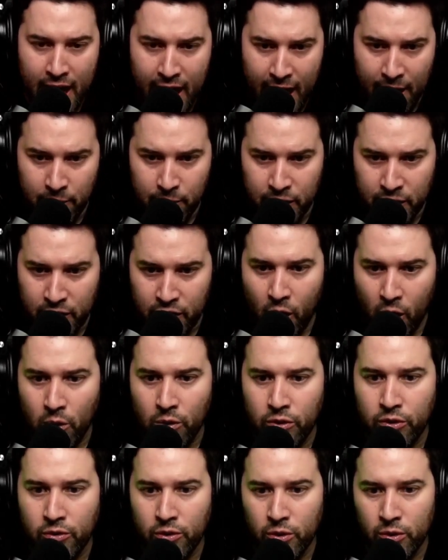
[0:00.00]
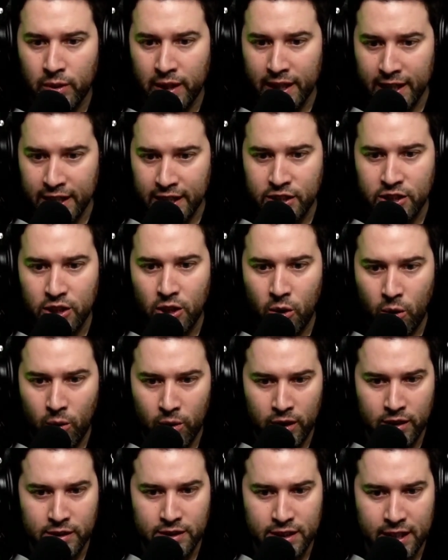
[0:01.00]
And we go through each
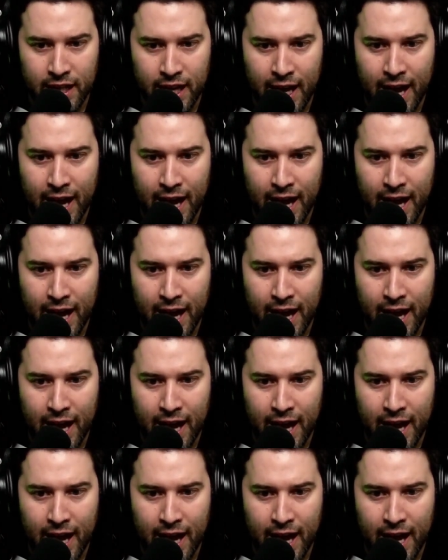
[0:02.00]
course,